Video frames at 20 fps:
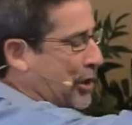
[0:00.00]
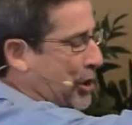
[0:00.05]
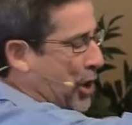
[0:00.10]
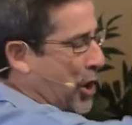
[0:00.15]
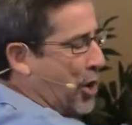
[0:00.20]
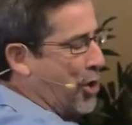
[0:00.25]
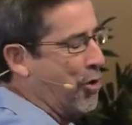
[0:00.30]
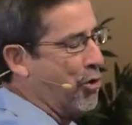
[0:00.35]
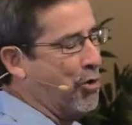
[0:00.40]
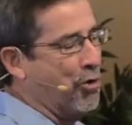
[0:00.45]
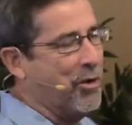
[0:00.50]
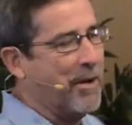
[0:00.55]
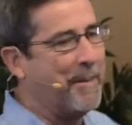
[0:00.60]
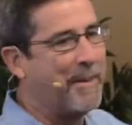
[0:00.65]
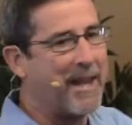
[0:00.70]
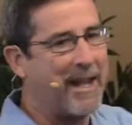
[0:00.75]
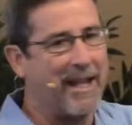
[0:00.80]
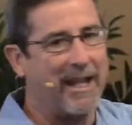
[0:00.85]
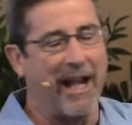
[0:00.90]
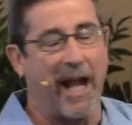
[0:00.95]
two!
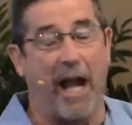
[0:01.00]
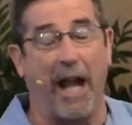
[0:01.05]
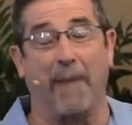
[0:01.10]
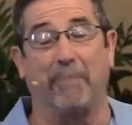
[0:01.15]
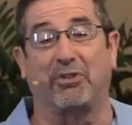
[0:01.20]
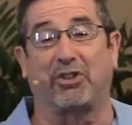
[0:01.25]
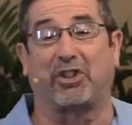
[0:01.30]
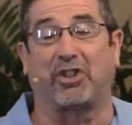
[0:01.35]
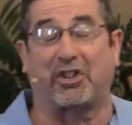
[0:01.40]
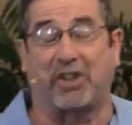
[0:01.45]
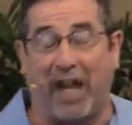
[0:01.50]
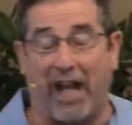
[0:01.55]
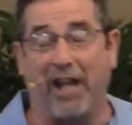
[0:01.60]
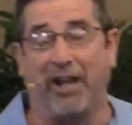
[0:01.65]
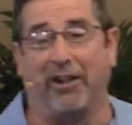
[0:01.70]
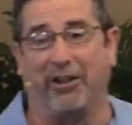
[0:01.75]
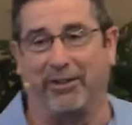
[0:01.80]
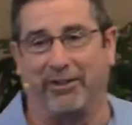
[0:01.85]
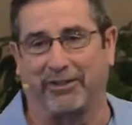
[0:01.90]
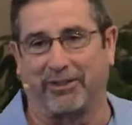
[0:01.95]
I am
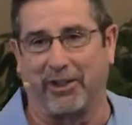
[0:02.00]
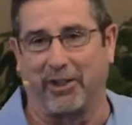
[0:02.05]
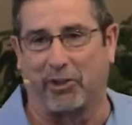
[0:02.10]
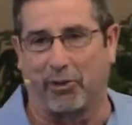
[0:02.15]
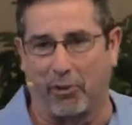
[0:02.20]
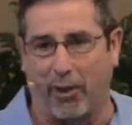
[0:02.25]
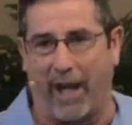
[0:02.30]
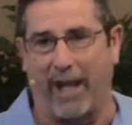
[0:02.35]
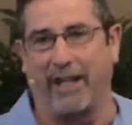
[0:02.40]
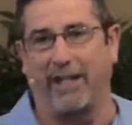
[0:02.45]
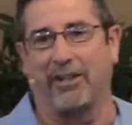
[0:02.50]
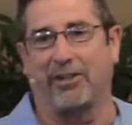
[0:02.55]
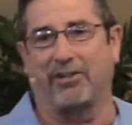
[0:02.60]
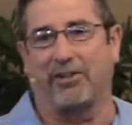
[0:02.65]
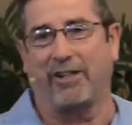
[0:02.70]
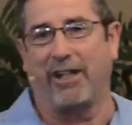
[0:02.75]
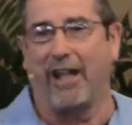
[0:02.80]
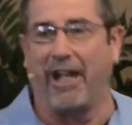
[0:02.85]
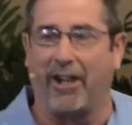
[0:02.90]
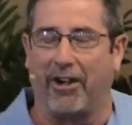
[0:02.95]
still the greatest
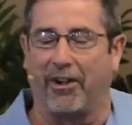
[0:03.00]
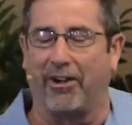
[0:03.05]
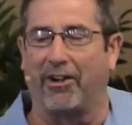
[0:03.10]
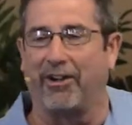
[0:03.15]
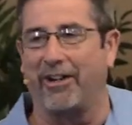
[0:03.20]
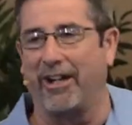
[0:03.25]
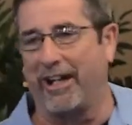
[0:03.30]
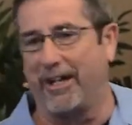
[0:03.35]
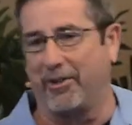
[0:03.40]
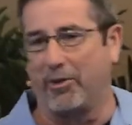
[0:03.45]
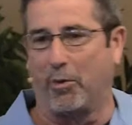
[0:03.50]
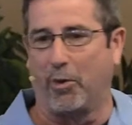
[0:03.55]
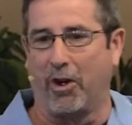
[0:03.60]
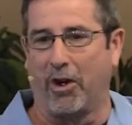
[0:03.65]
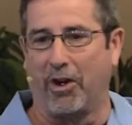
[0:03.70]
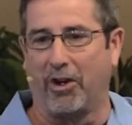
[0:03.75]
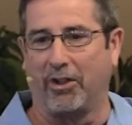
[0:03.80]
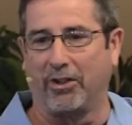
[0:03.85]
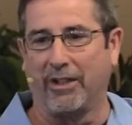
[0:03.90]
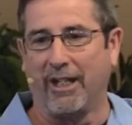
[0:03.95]
hitter in the
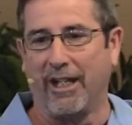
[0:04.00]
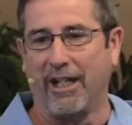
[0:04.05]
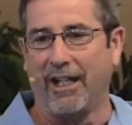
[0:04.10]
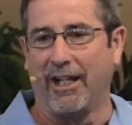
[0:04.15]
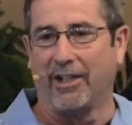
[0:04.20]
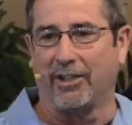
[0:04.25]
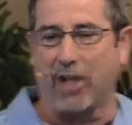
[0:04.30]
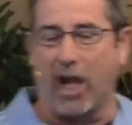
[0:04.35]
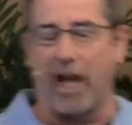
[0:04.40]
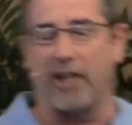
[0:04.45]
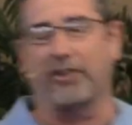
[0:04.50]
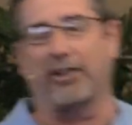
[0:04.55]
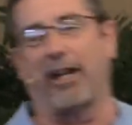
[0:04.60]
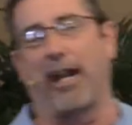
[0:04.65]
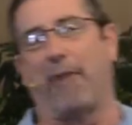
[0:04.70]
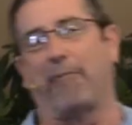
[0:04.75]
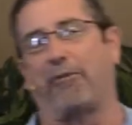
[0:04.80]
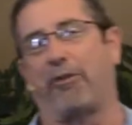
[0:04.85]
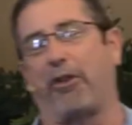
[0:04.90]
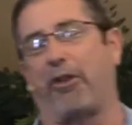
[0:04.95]
world. Tossed it
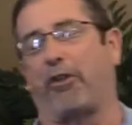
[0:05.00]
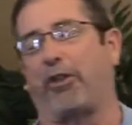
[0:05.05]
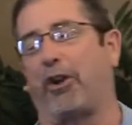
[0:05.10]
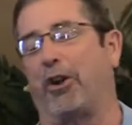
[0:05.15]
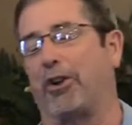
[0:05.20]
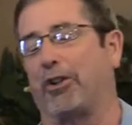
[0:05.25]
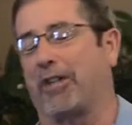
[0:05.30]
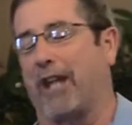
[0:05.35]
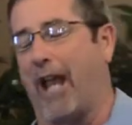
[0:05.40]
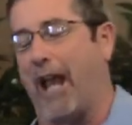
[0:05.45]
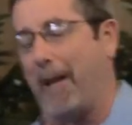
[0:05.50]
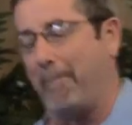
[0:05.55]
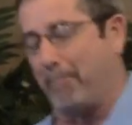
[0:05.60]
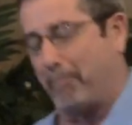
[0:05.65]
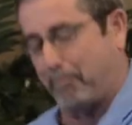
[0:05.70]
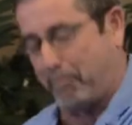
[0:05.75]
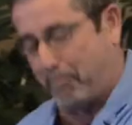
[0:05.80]
up for the third time,